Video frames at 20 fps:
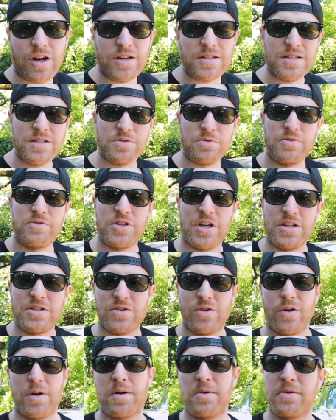car since we've
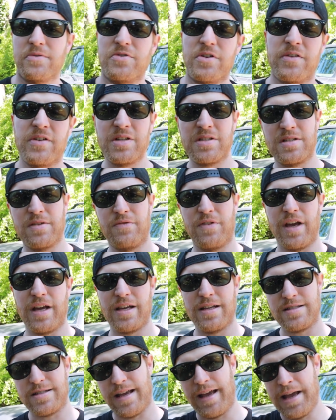changed the oil. We've driven it to
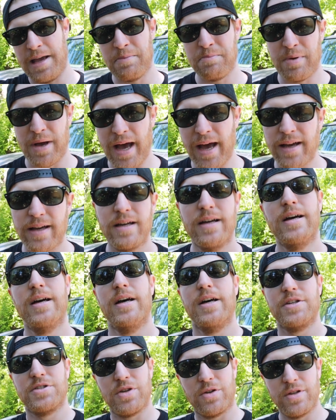Vegas and back.
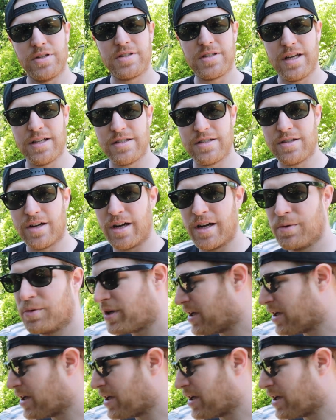So let's get started.